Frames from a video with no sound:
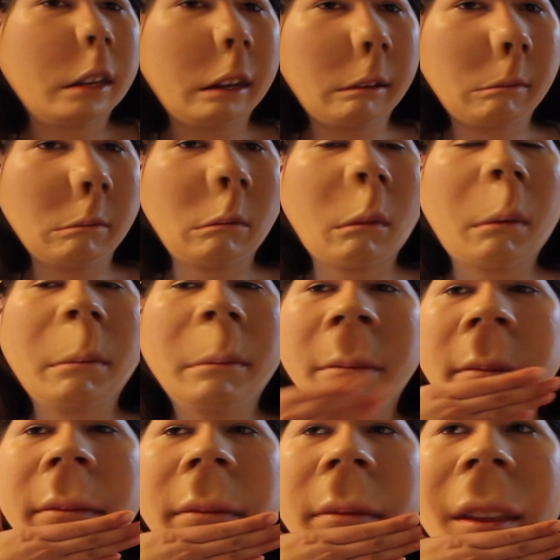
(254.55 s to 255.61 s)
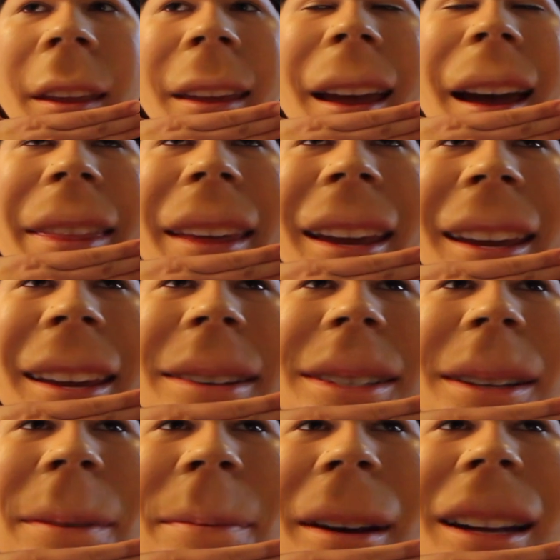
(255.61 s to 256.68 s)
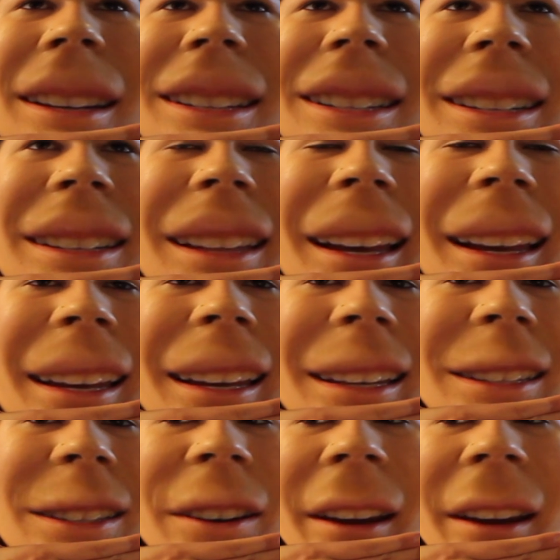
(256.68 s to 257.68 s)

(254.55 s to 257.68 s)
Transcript: like, yeah, thank you so much, like it's